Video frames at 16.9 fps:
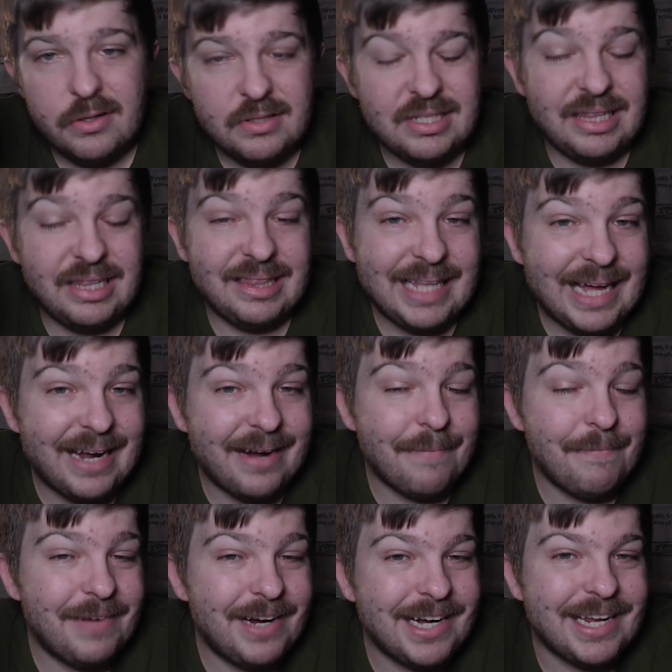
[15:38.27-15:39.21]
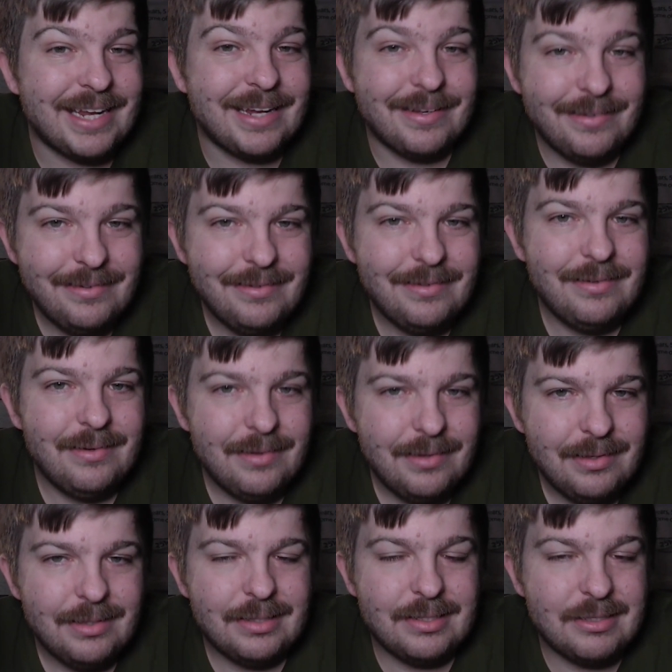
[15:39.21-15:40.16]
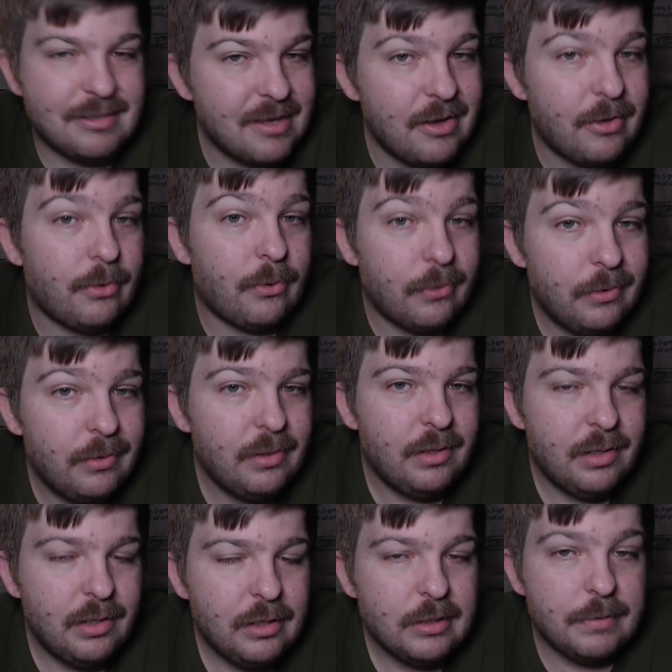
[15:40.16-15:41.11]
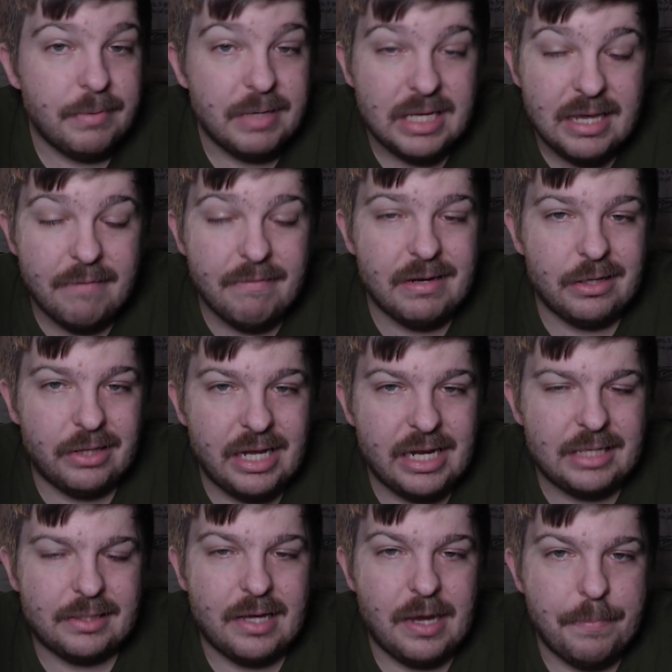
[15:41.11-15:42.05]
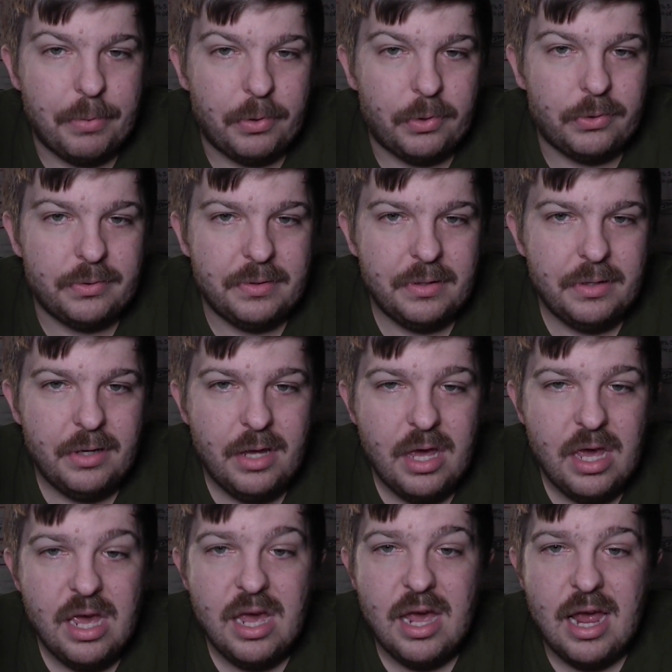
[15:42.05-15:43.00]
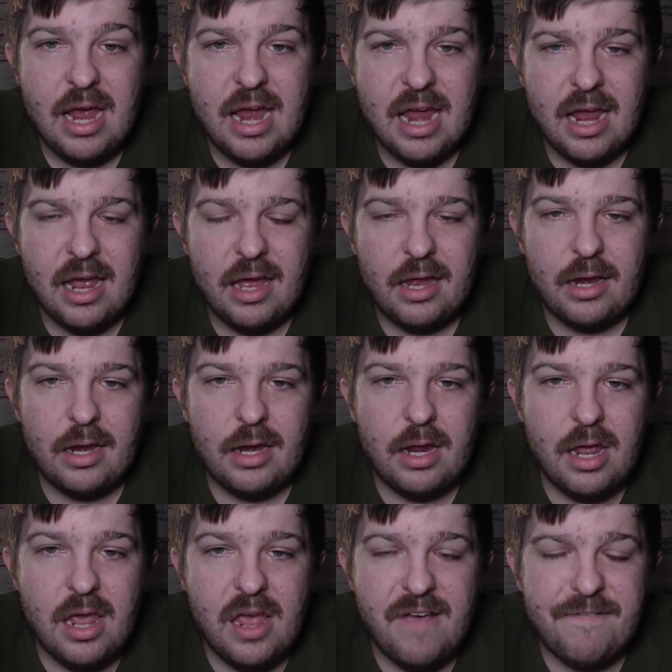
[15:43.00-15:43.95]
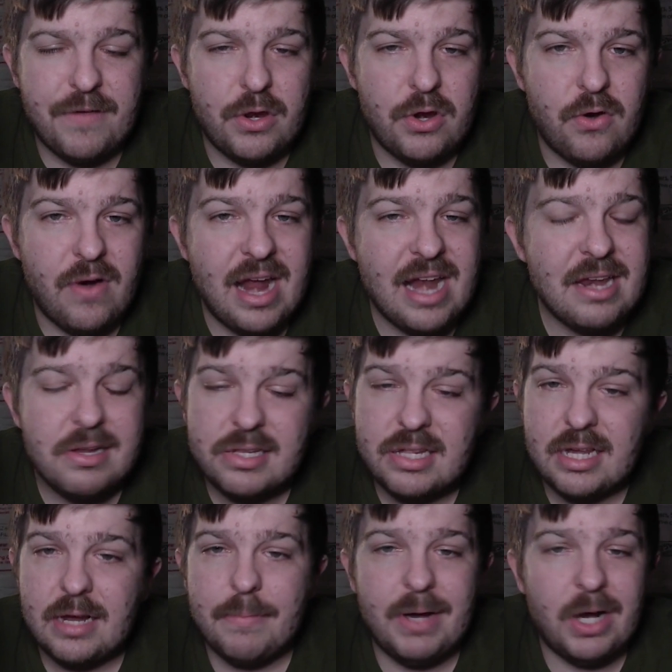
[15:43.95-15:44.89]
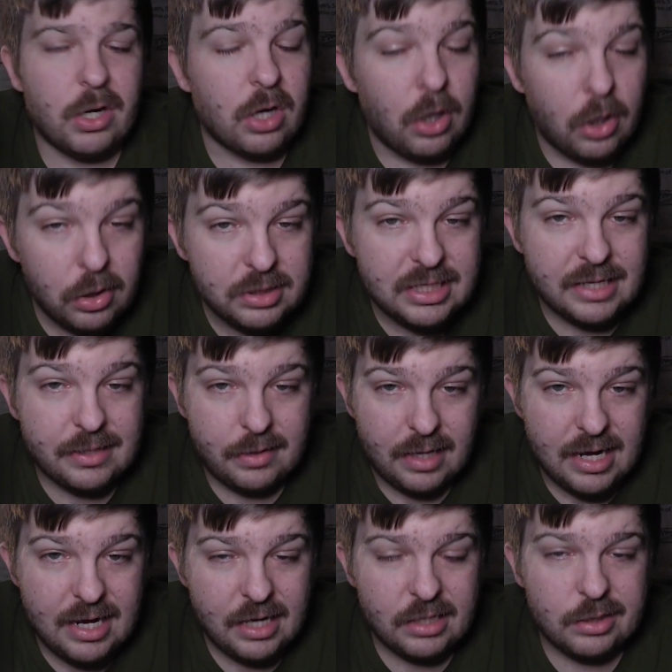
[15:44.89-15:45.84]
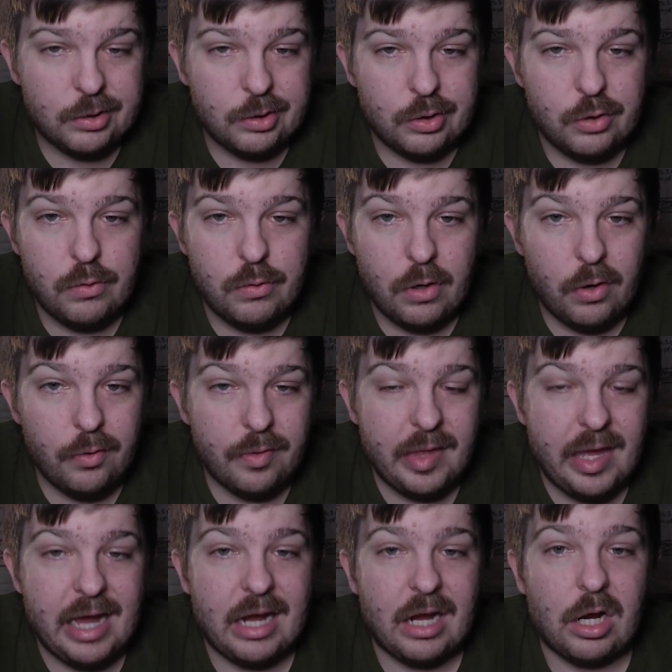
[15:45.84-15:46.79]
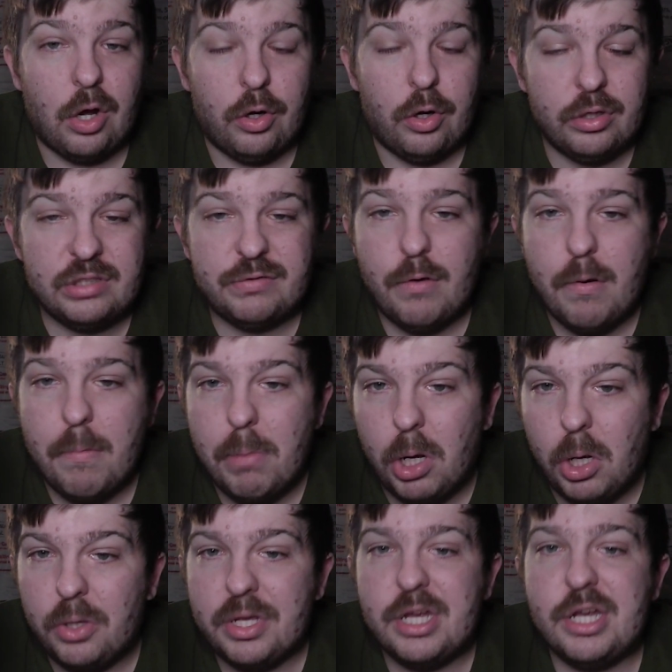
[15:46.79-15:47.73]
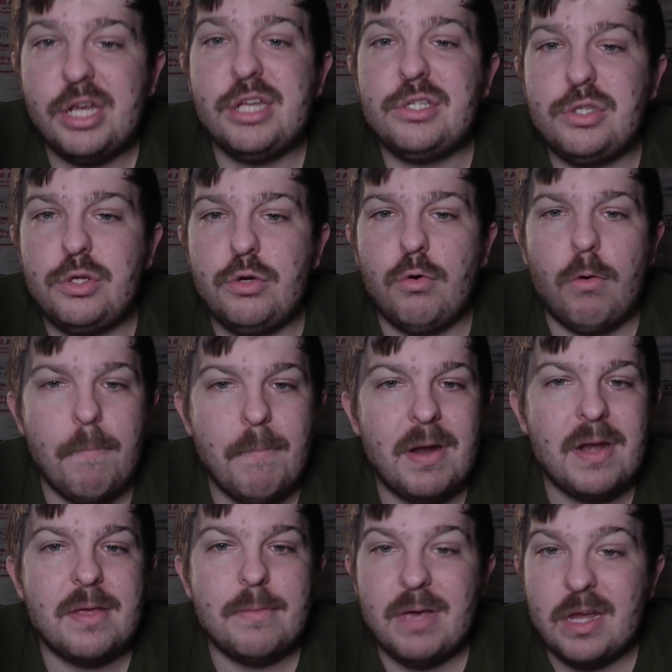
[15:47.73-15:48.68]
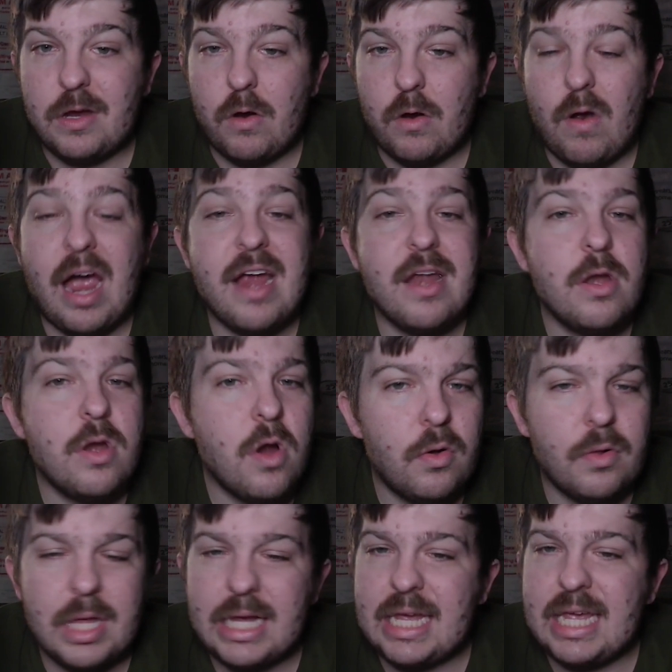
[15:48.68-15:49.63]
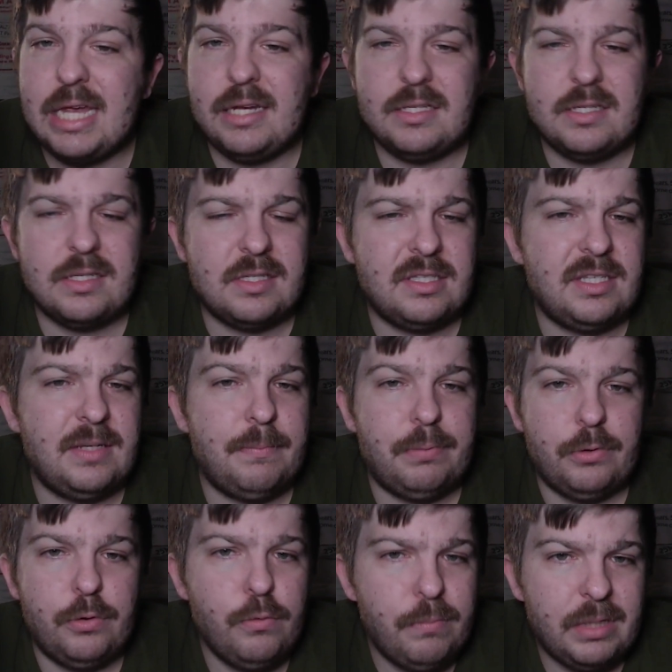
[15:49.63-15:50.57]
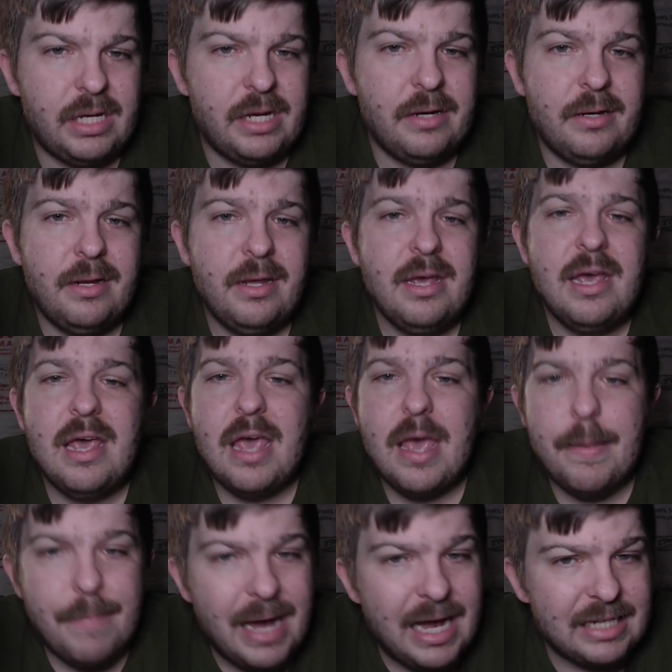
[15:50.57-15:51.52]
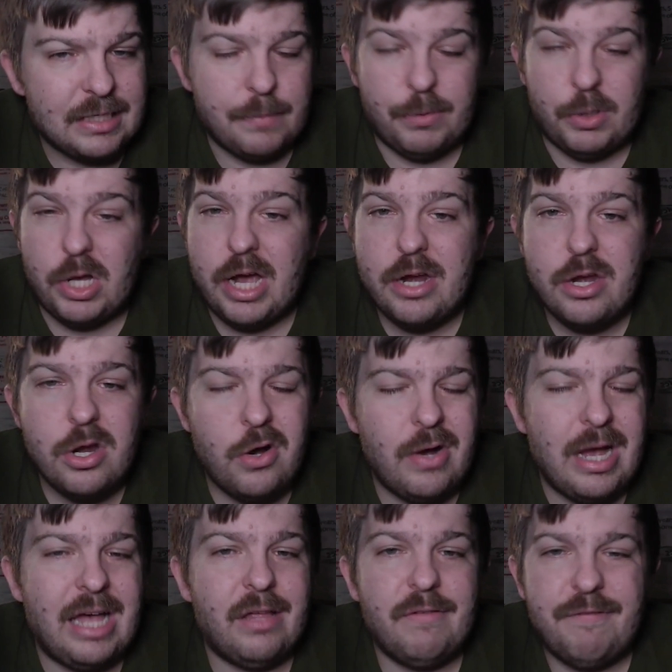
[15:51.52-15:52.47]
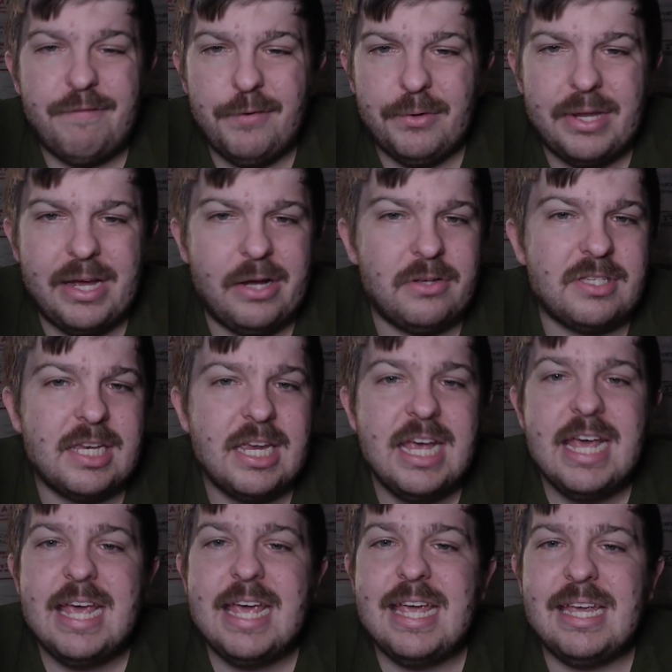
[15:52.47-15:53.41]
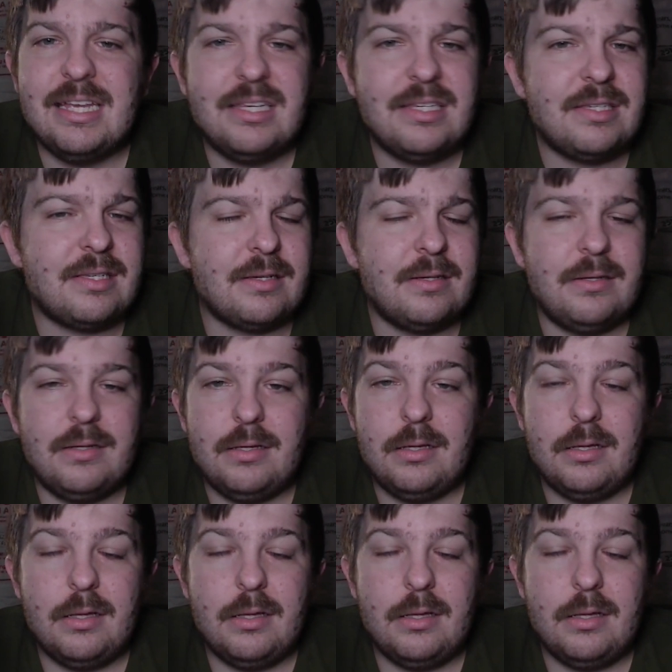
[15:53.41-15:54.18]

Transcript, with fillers: there's a lot of money still to be given to Lance Leipold. And if you know anything about college athletics, you know that college football is your moneymaker. I know that Kansas is a blue blood in basketball. I know Allen Fieldhouse is